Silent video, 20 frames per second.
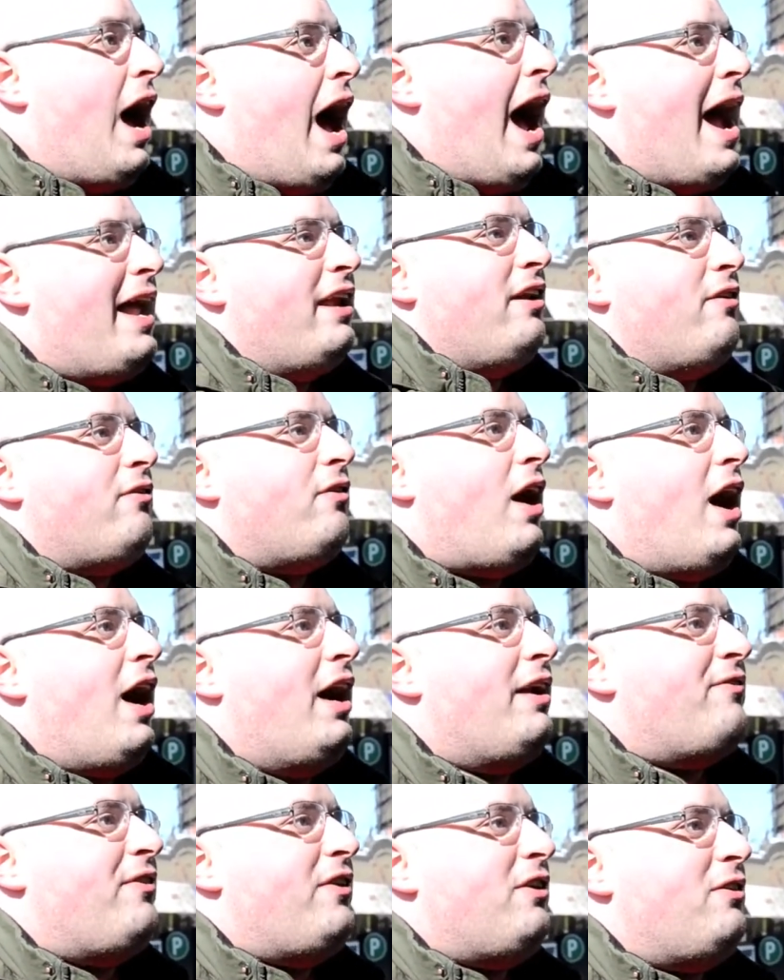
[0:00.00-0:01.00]
I didn't. I
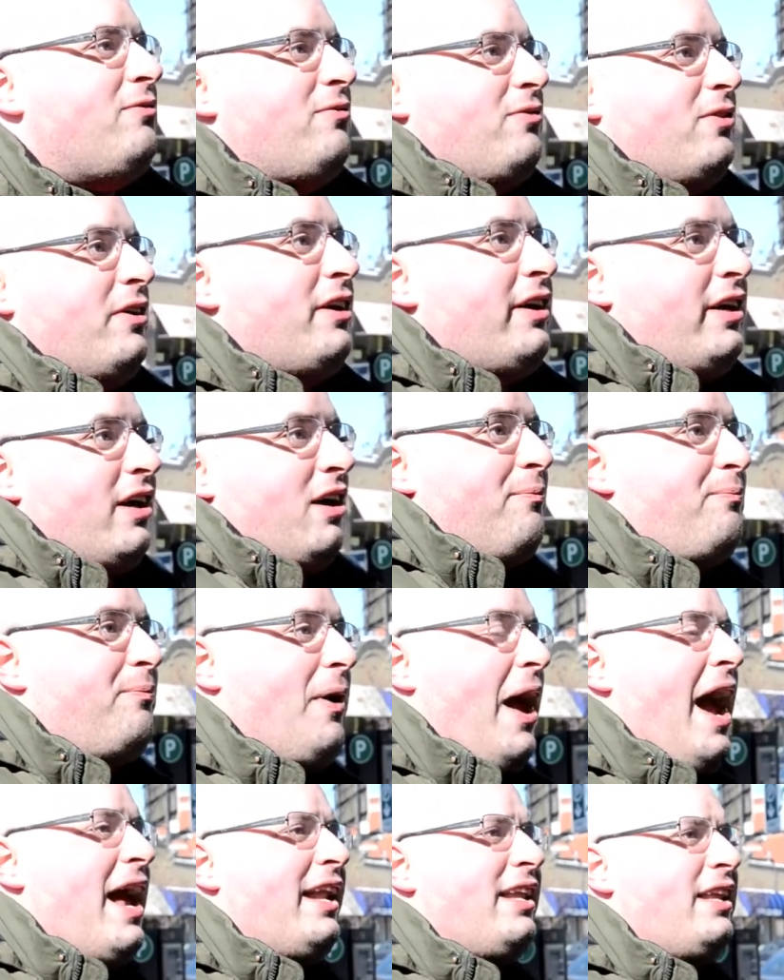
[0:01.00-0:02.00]
feel really
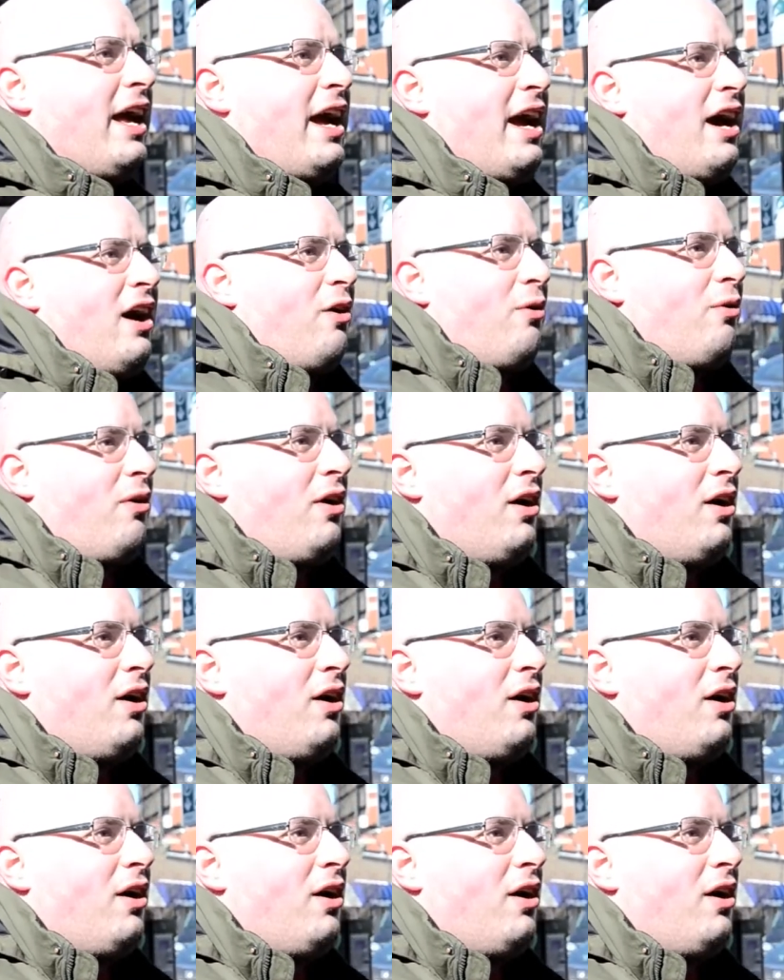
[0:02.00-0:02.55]
bad now.